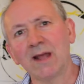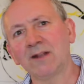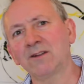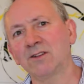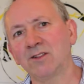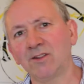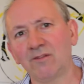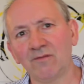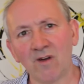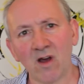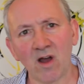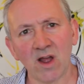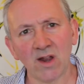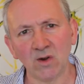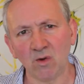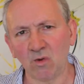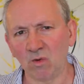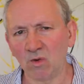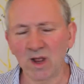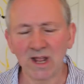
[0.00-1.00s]
under the
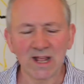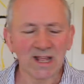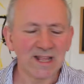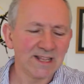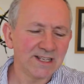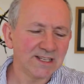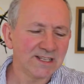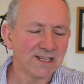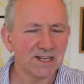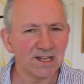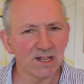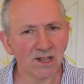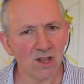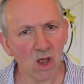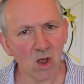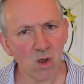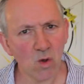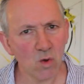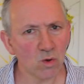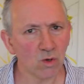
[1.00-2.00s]
vinyl. This is
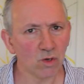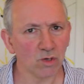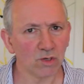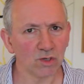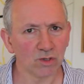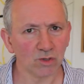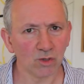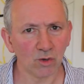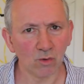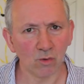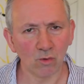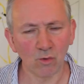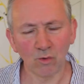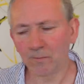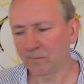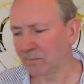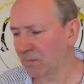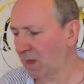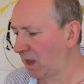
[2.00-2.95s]
no good at all.